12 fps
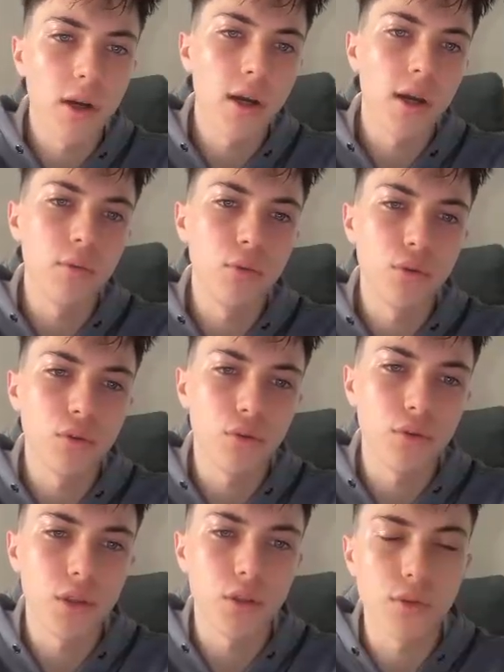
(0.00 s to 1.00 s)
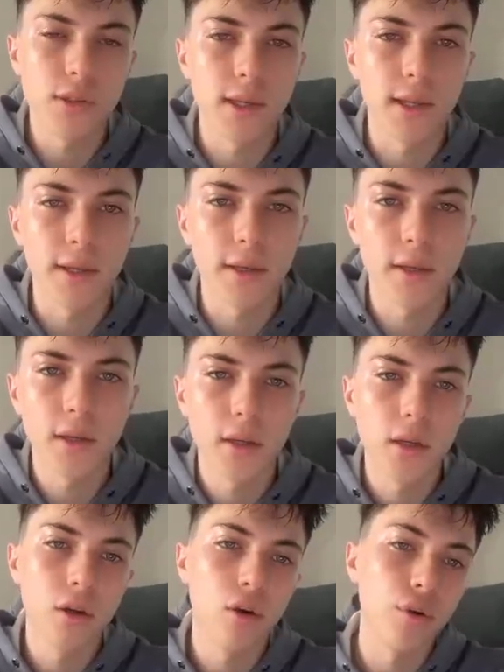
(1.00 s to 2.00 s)
I would continue selling
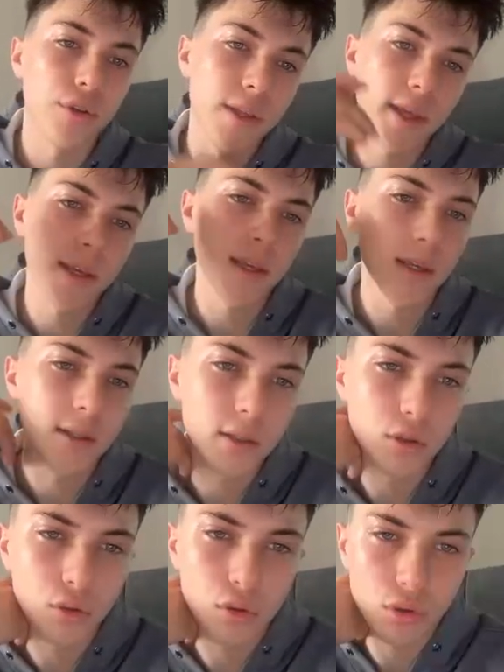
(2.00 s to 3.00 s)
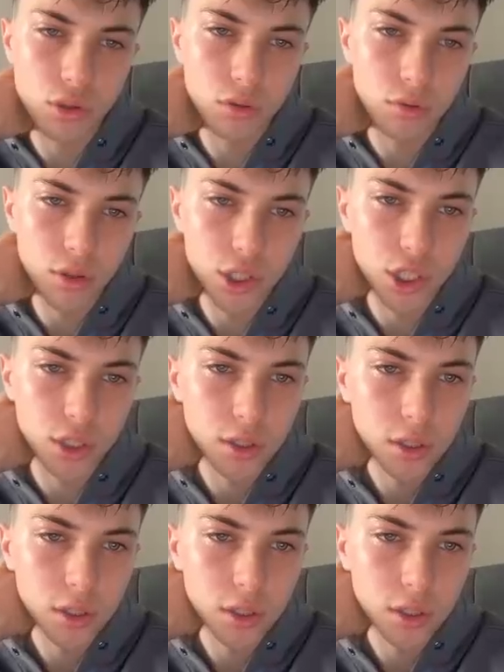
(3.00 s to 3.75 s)
or taking it into consideration.